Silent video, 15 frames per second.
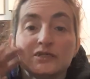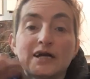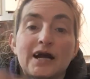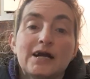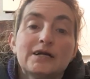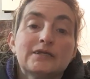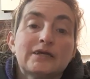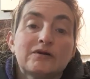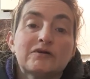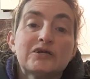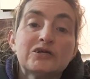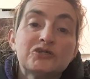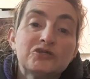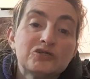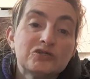that. Now,
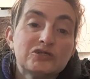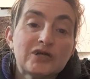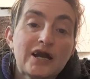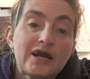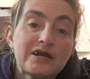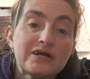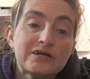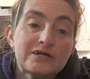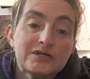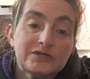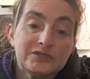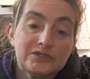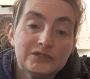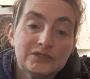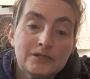Keisha
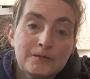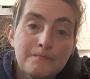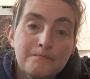Jaggers